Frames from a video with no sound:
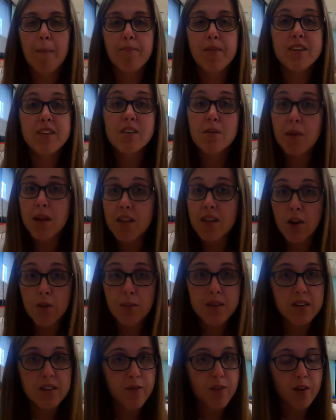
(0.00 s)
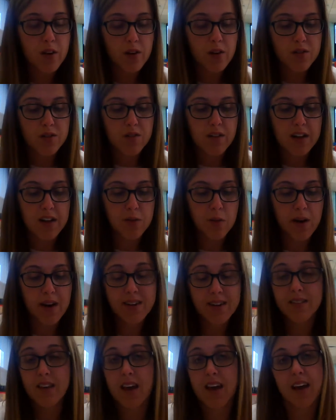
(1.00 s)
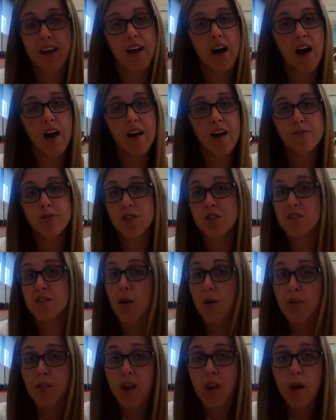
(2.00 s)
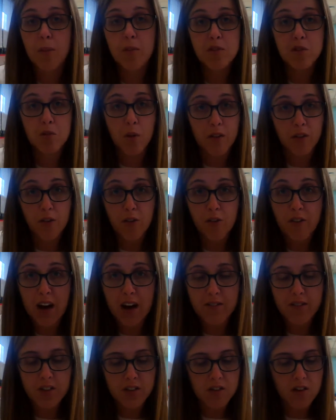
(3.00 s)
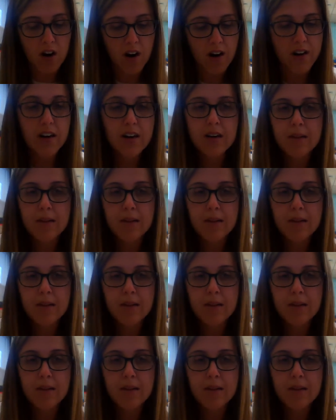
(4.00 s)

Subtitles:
This could be a little bit difficult. So that's why I say just start with the numbers 1 through 5 to start.